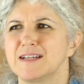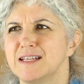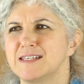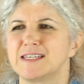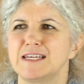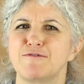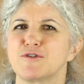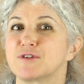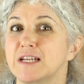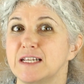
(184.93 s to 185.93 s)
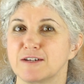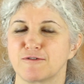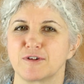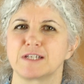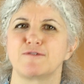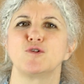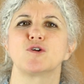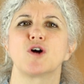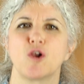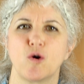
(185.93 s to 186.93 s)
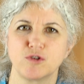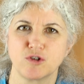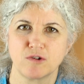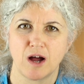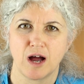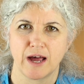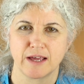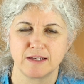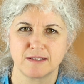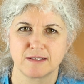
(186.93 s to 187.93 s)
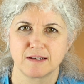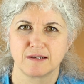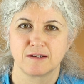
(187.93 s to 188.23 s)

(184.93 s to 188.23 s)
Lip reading: let's see if there's any difference if you close your eyes